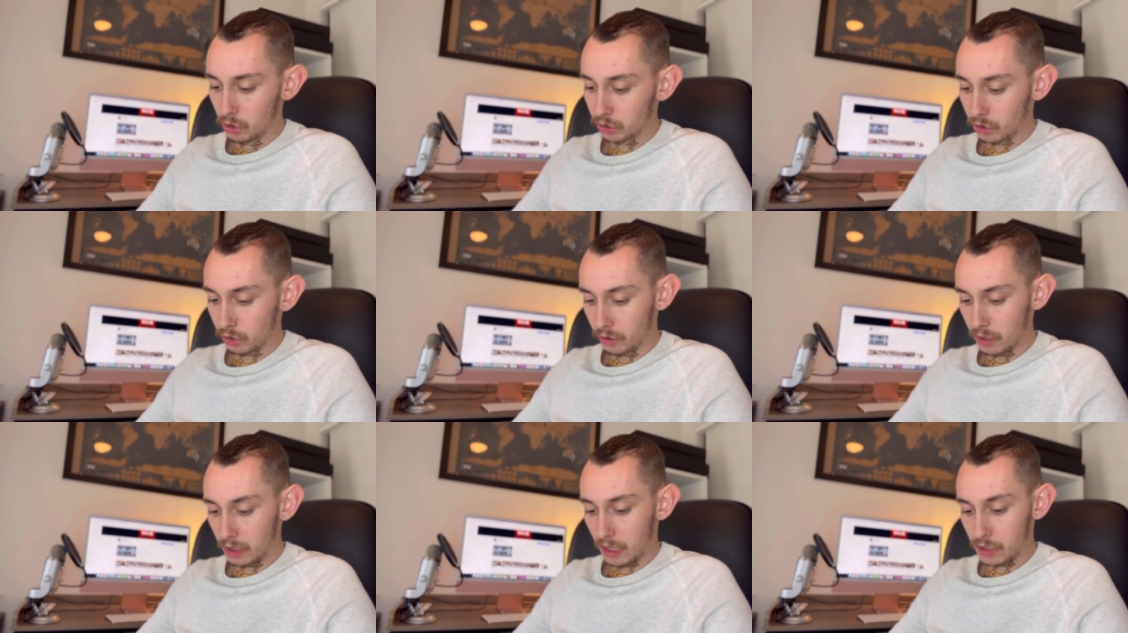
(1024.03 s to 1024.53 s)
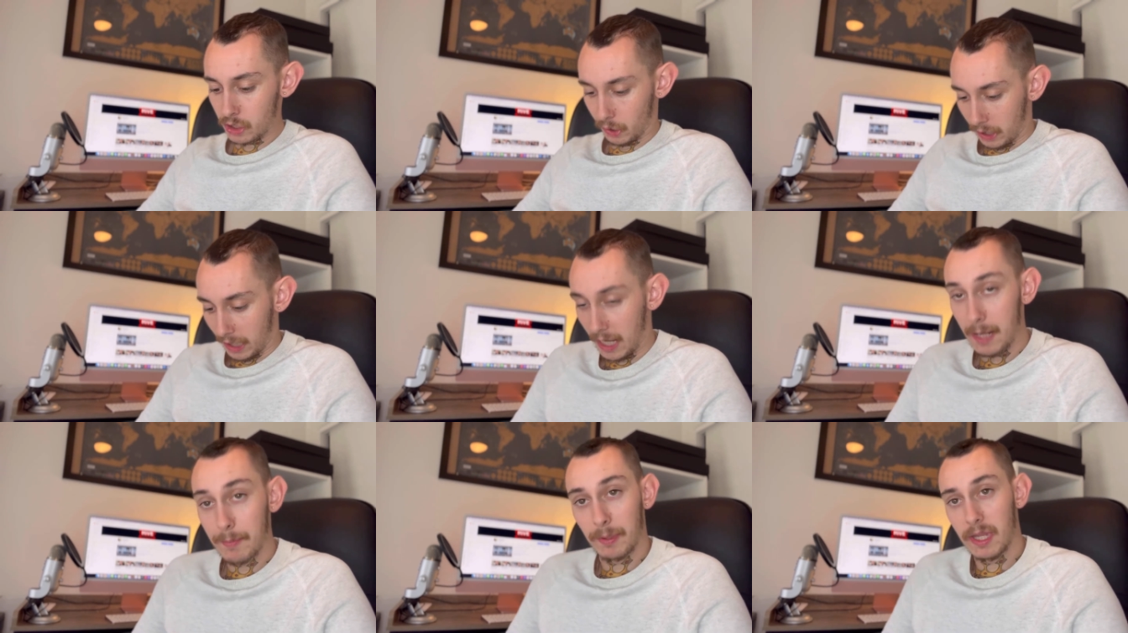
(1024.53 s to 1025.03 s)
through and I took a
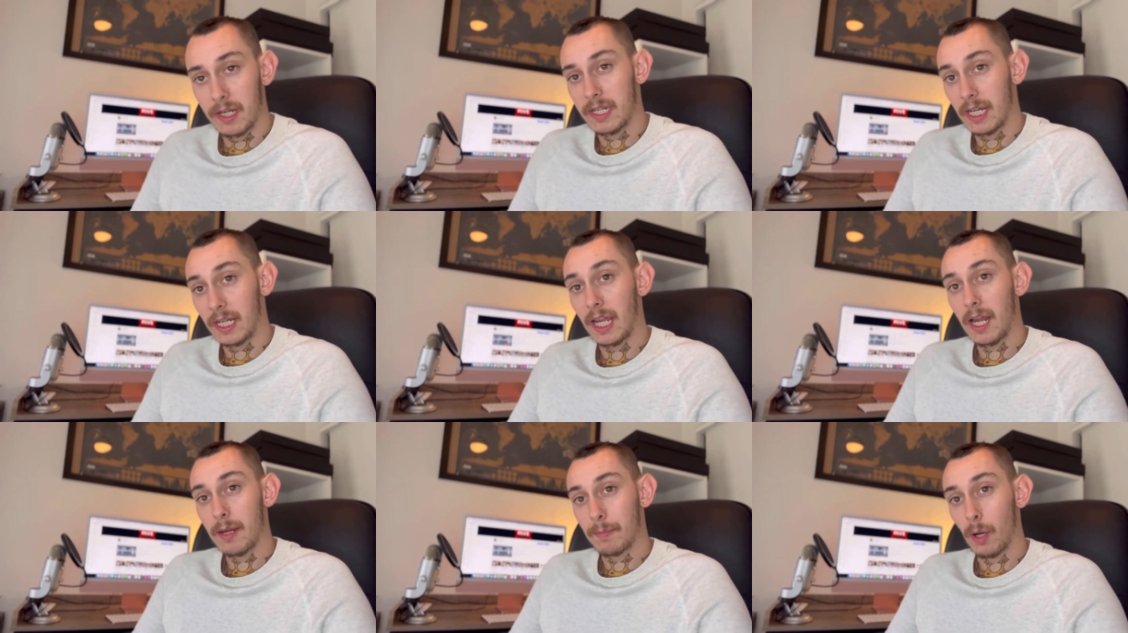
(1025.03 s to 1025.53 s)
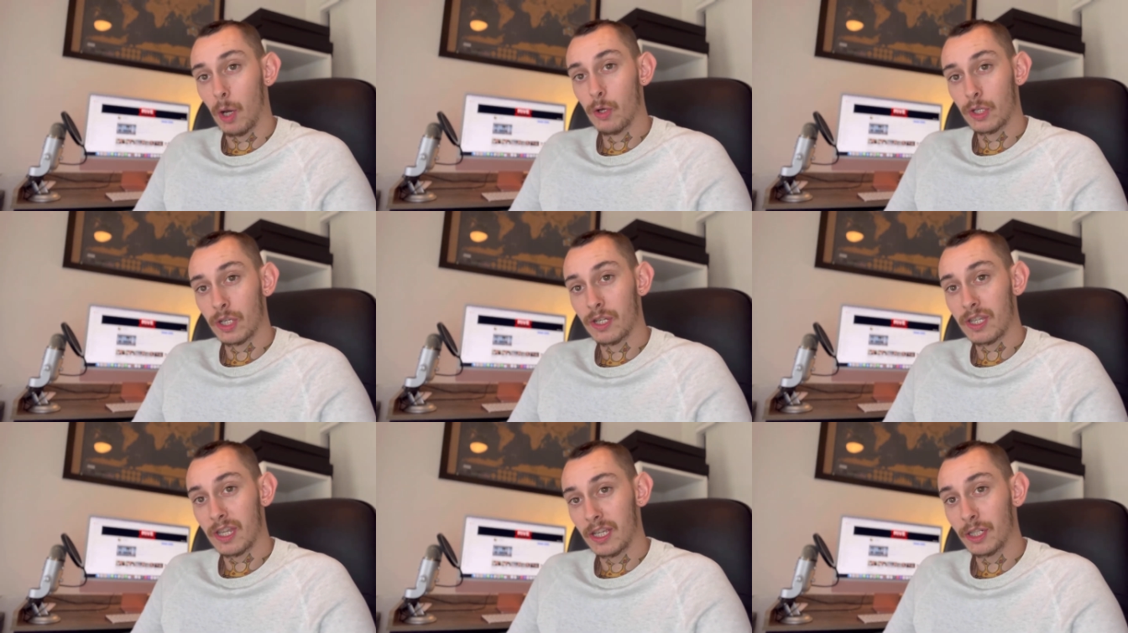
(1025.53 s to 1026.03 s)
heap of the dickhead
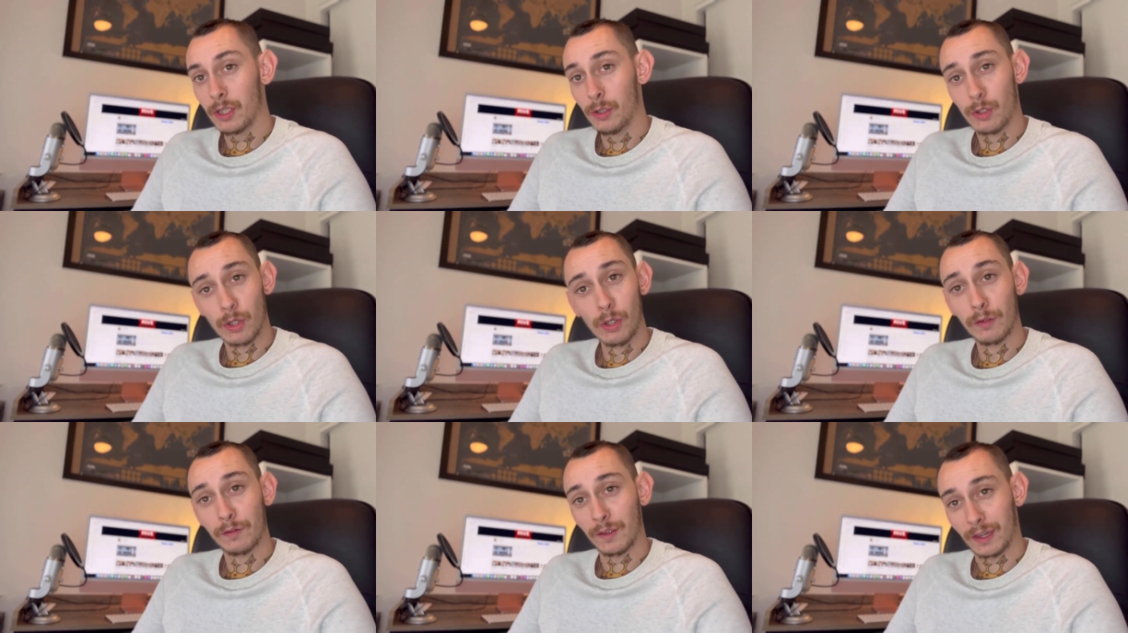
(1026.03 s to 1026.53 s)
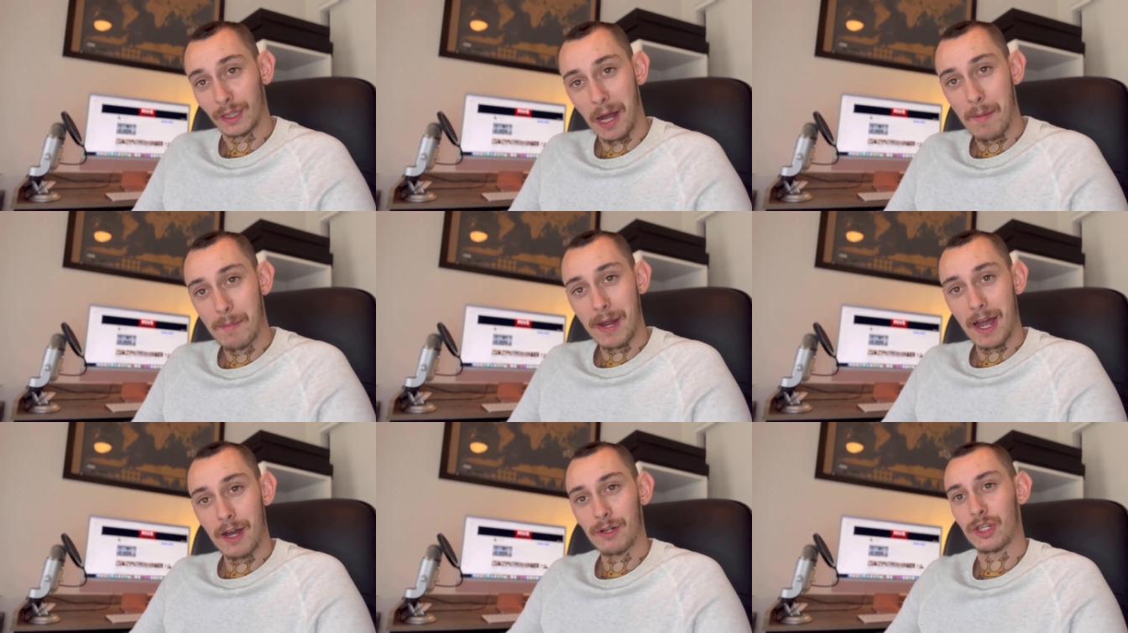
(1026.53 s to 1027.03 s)
poses that you do for thumbnails.